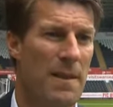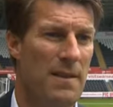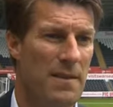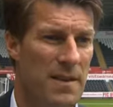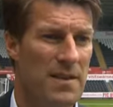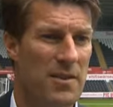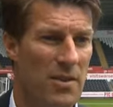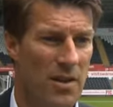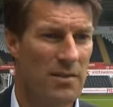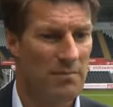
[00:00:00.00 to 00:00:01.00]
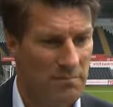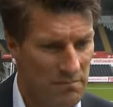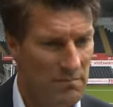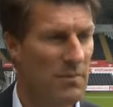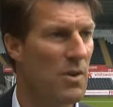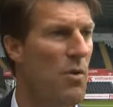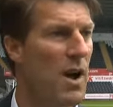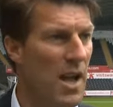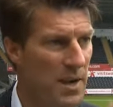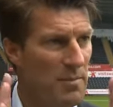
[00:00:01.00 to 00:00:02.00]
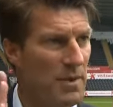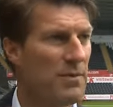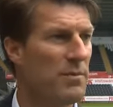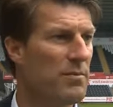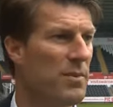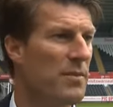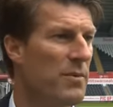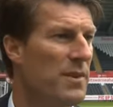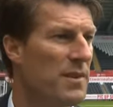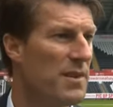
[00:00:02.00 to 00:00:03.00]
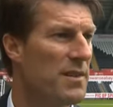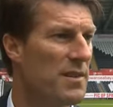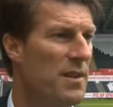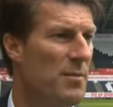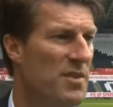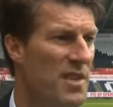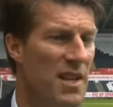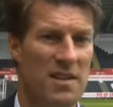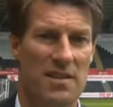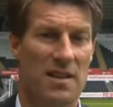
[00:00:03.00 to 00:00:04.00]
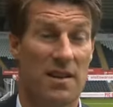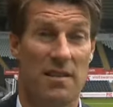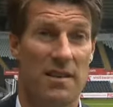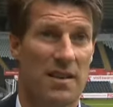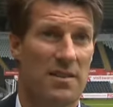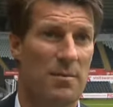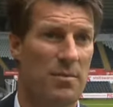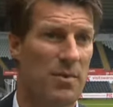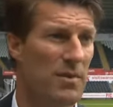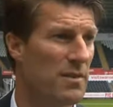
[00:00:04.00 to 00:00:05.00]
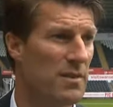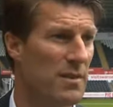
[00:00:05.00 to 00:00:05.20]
Things are done quiet but with common sense, and I think that's important.